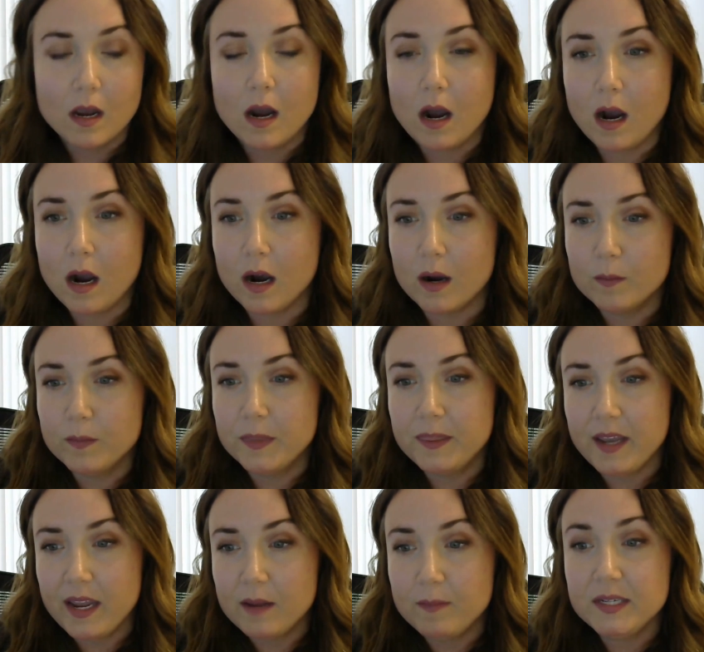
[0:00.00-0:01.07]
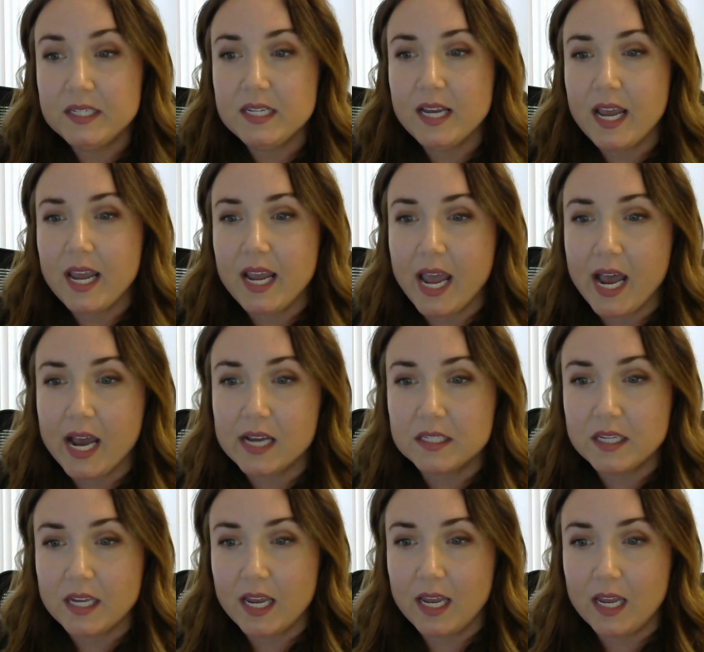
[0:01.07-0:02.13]
The APTA
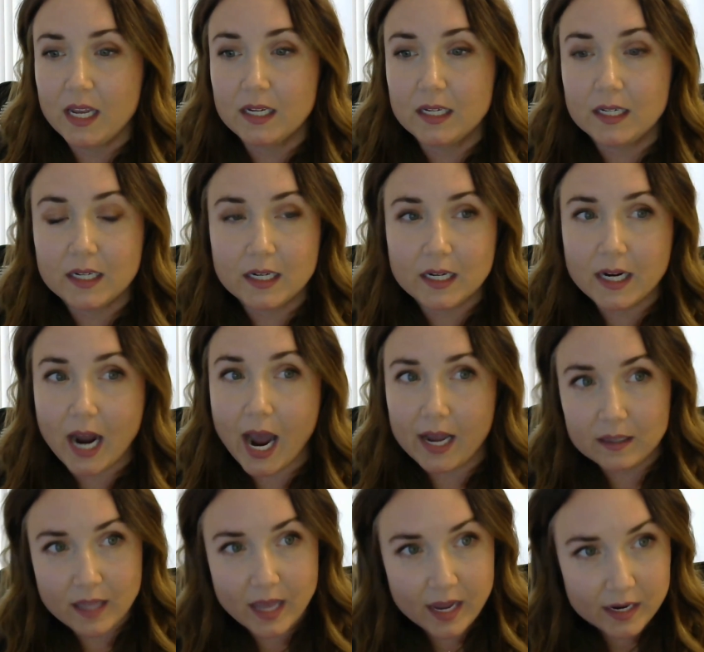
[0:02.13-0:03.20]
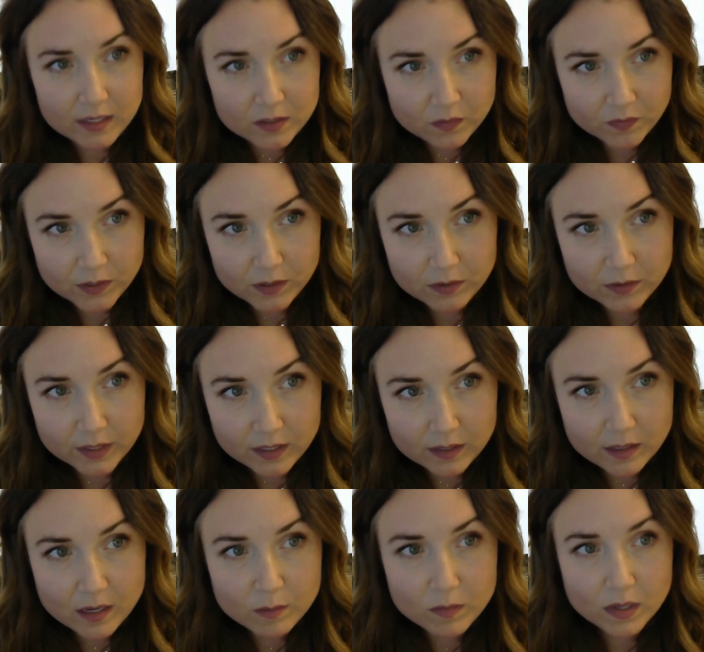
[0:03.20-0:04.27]
has a guideline for
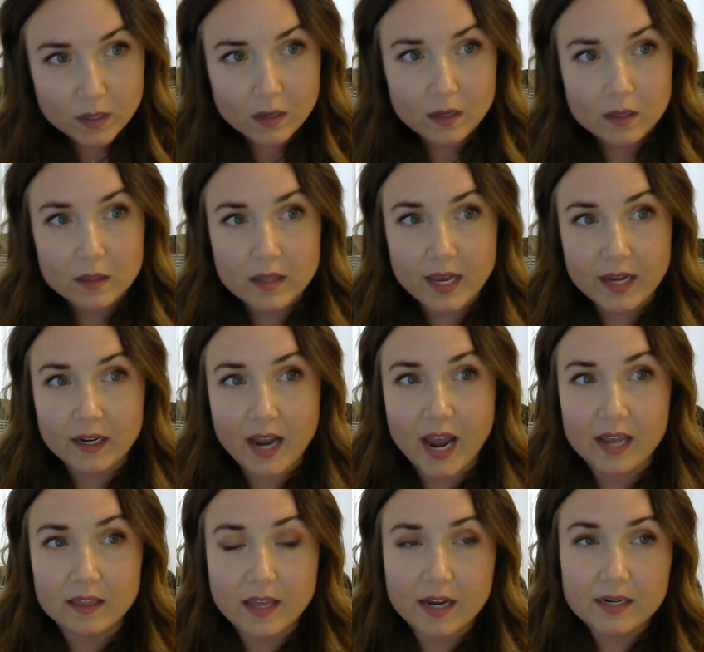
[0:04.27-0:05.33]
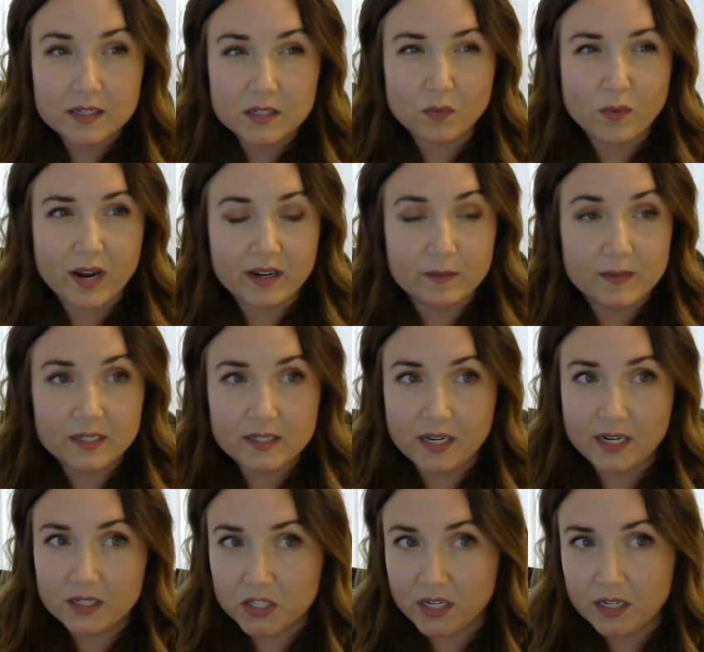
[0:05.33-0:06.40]
curriculum. That guideline is a
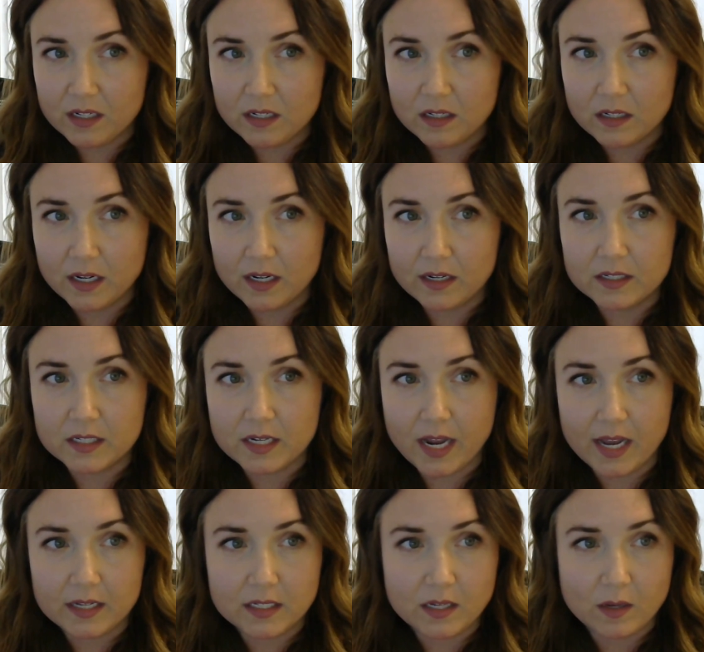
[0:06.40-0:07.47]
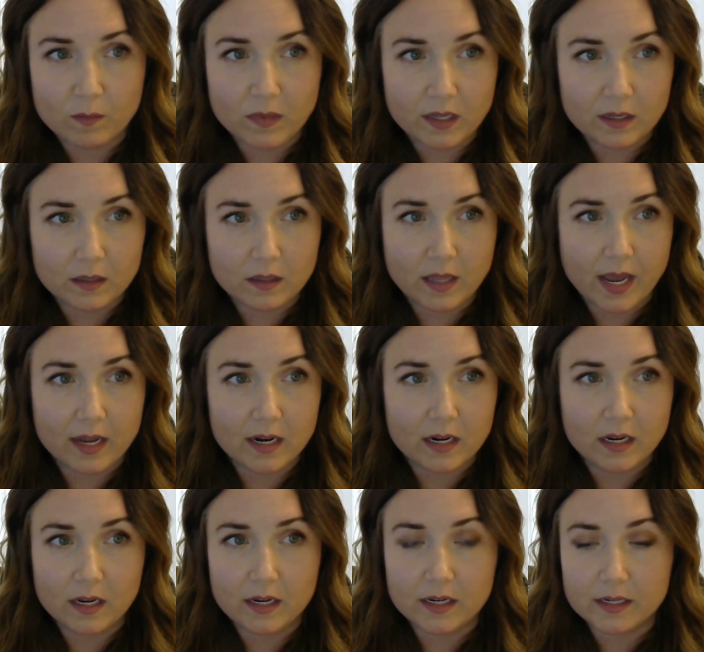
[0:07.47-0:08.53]
recommendation. It is not something that
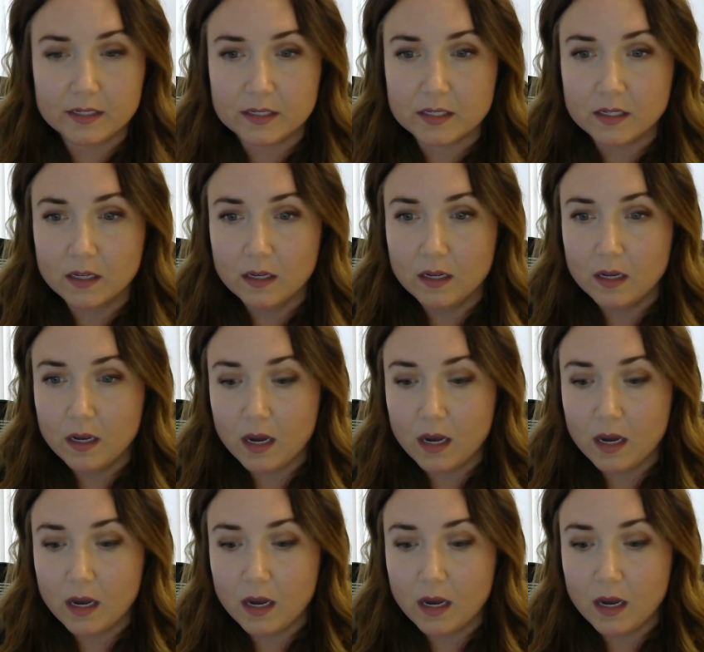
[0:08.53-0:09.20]
is